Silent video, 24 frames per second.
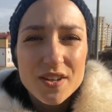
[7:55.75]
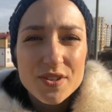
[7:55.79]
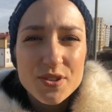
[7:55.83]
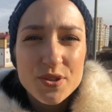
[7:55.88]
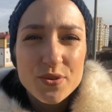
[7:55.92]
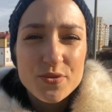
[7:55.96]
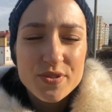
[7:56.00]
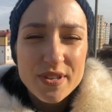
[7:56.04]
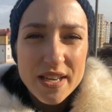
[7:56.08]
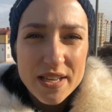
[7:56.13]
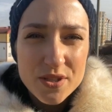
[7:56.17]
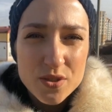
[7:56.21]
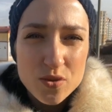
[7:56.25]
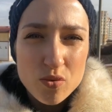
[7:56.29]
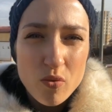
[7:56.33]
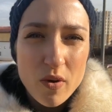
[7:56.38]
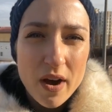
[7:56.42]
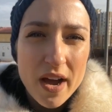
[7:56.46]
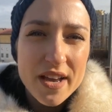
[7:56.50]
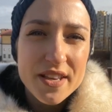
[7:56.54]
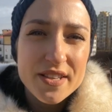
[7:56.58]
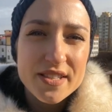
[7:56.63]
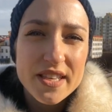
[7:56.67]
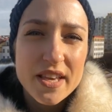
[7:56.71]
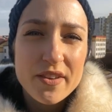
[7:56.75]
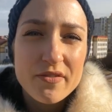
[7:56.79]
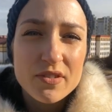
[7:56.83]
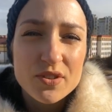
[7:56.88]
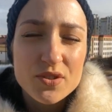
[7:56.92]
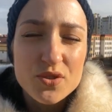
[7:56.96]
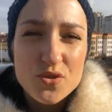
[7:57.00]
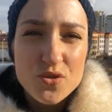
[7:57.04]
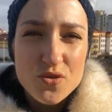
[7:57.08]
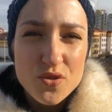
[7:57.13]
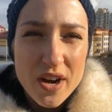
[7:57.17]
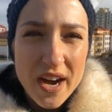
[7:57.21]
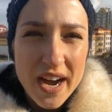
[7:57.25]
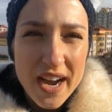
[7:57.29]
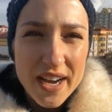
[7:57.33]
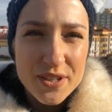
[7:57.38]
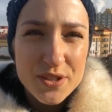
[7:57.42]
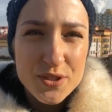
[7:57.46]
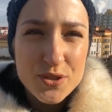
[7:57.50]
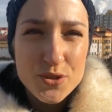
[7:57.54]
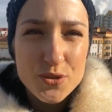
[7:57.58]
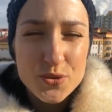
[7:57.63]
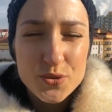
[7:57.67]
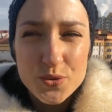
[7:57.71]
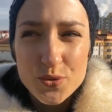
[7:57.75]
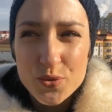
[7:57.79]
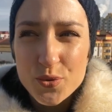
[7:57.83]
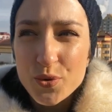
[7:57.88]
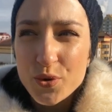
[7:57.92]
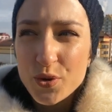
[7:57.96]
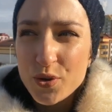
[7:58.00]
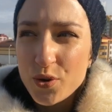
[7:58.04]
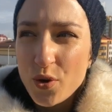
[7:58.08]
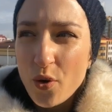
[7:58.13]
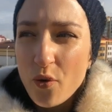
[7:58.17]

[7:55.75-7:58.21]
So that's why they will try to, you